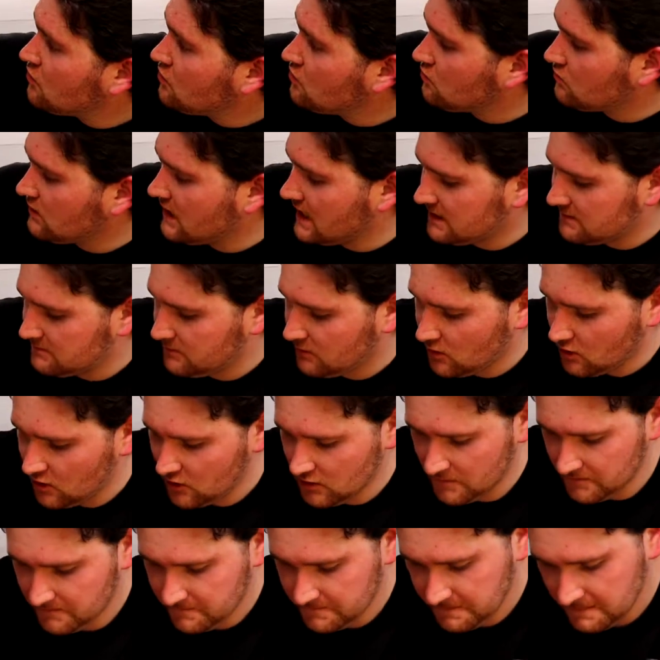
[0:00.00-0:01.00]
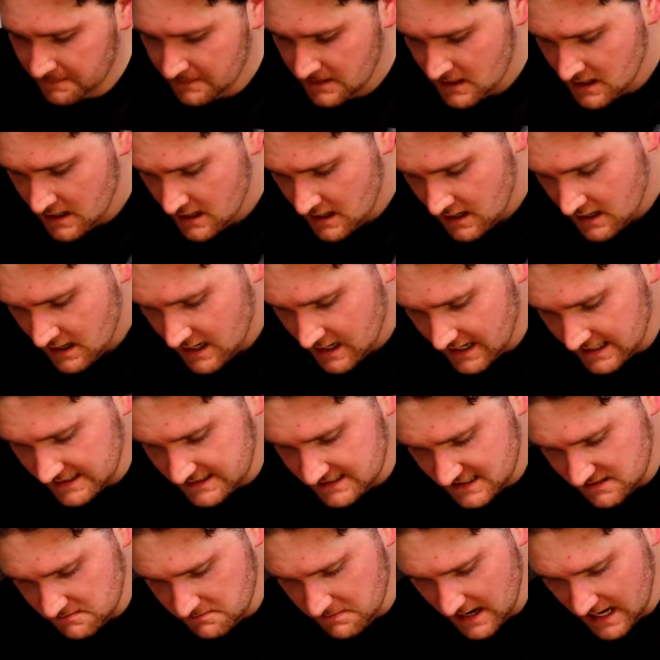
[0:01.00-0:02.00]
Red Bull. I
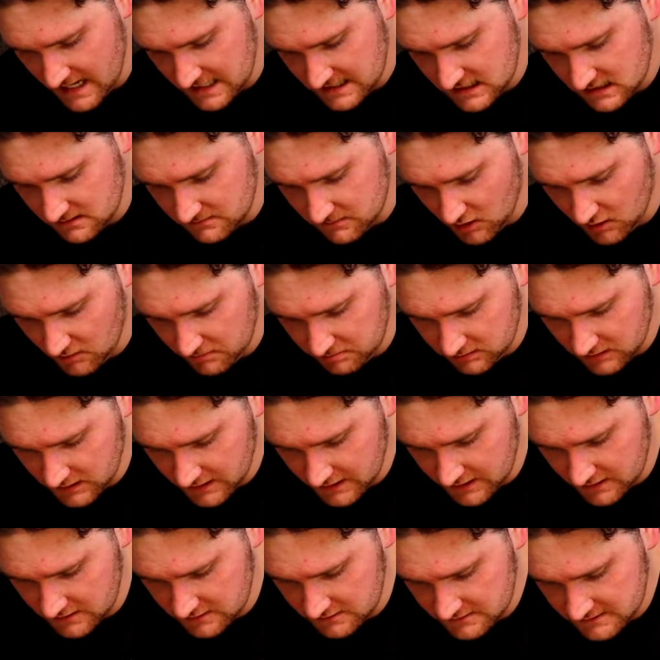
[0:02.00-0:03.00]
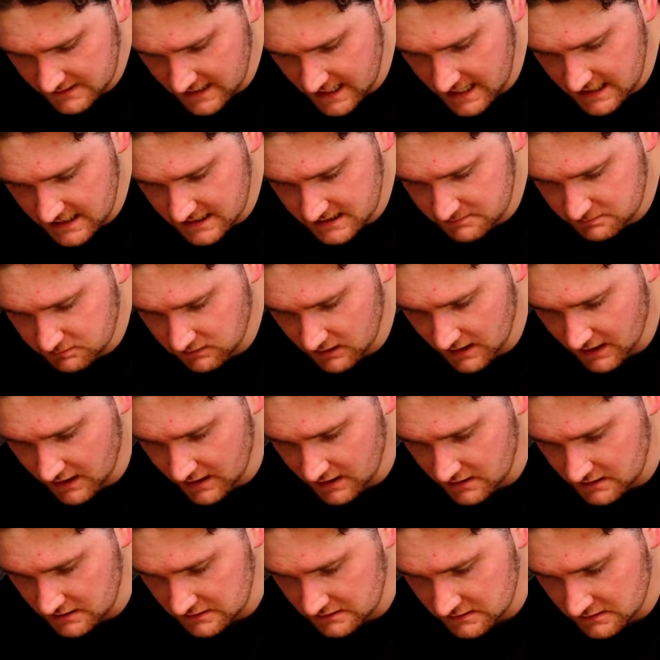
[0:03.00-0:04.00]
see basketball players, tennis
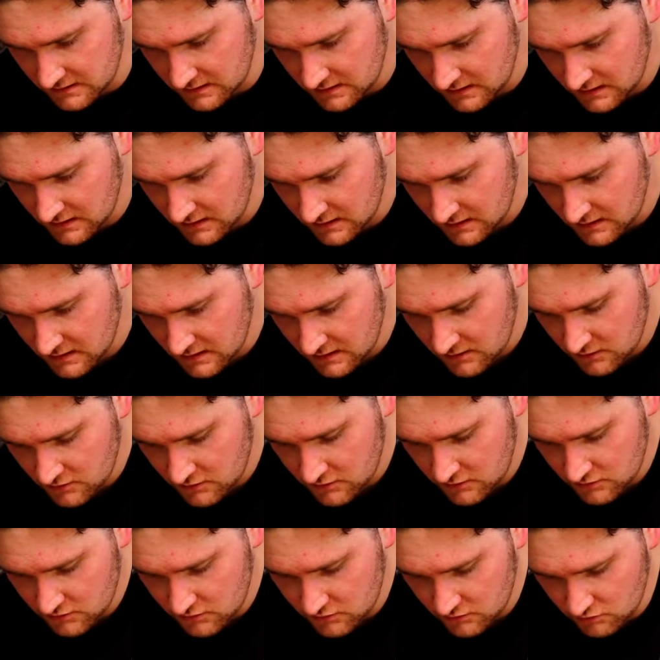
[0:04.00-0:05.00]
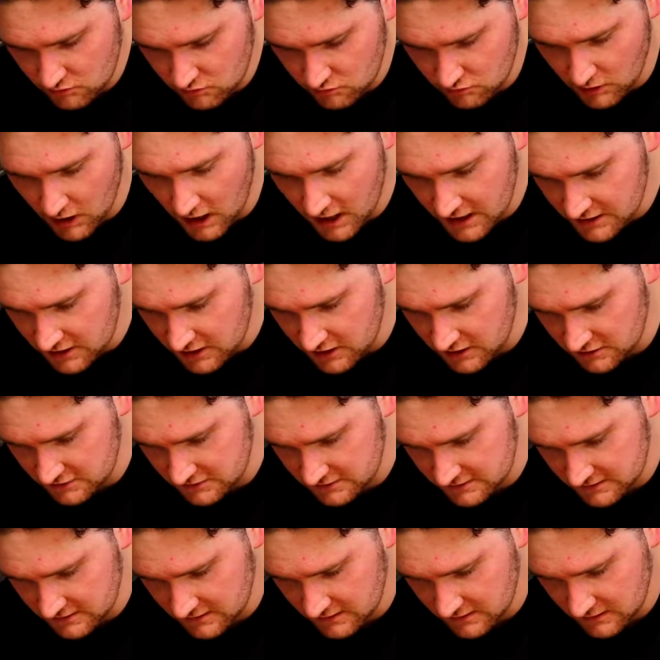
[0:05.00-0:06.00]
players,
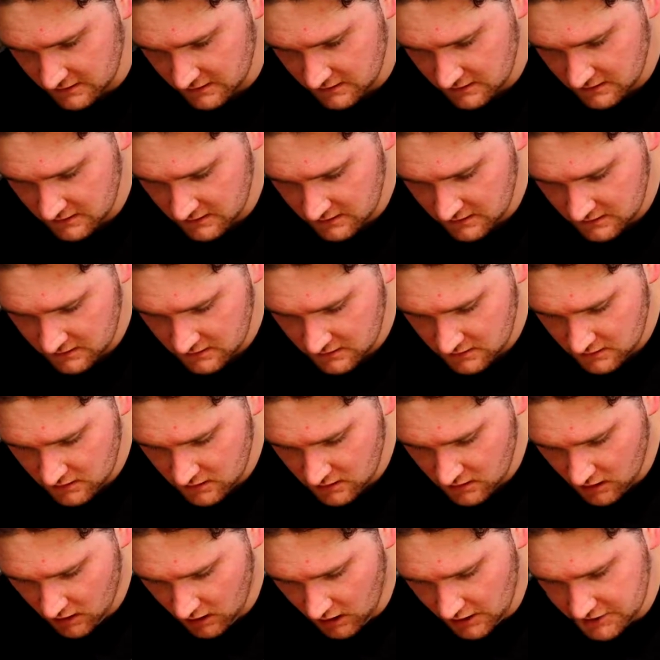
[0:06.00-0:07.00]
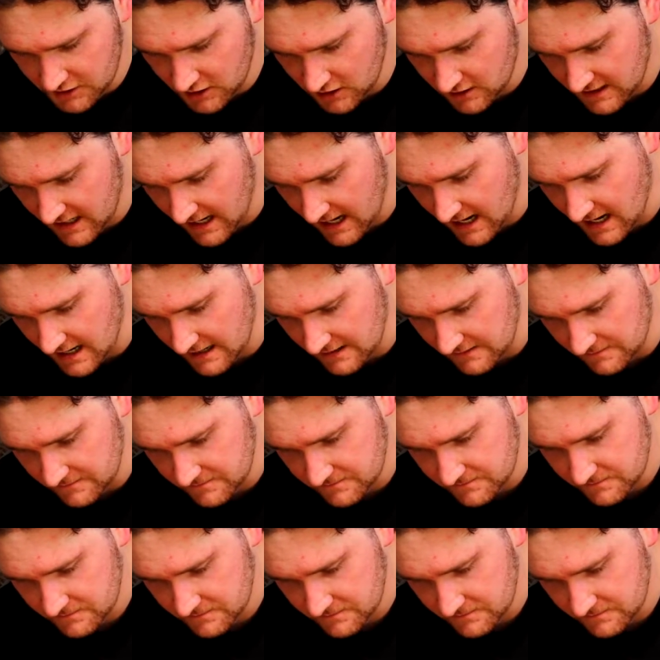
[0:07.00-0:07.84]
runners on your can.